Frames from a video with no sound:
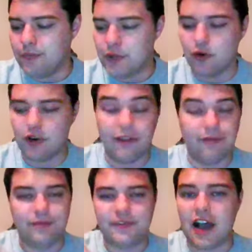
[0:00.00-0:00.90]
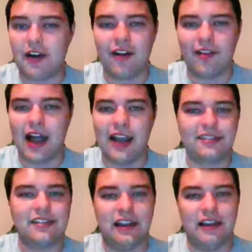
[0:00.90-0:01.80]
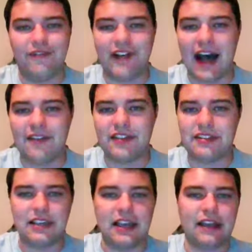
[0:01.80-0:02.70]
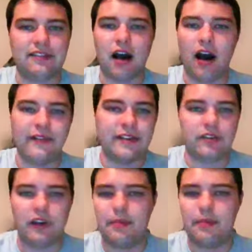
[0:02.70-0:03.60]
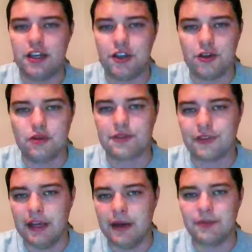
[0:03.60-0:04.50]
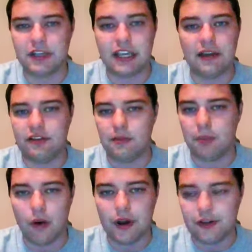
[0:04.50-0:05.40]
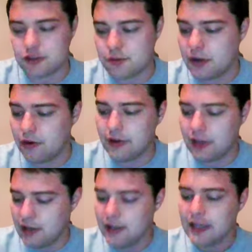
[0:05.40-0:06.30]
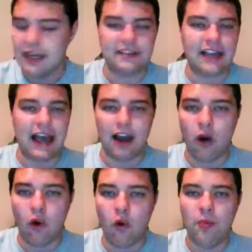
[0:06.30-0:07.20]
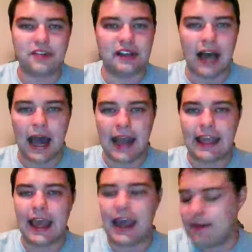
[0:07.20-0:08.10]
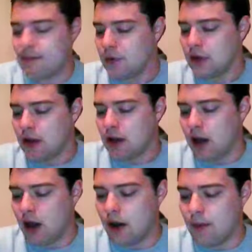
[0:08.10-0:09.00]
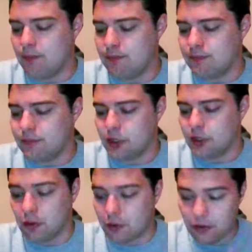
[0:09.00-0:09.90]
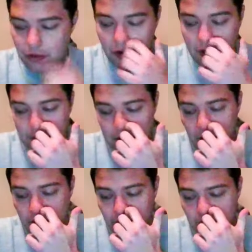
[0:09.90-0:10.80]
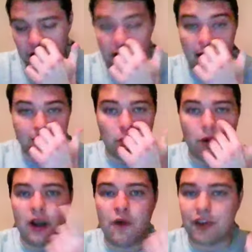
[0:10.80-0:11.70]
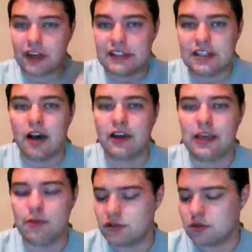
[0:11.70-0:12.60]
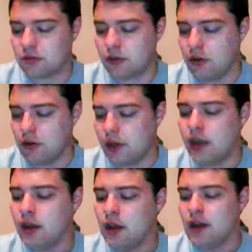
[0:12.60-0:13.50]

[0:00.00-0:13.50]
you look at South Carolina sitting at 5-6, obviously be huge for them to get to bowl eligibility. It's at home, it's a night game. They're coming off a nice win over Kentucky, which was good.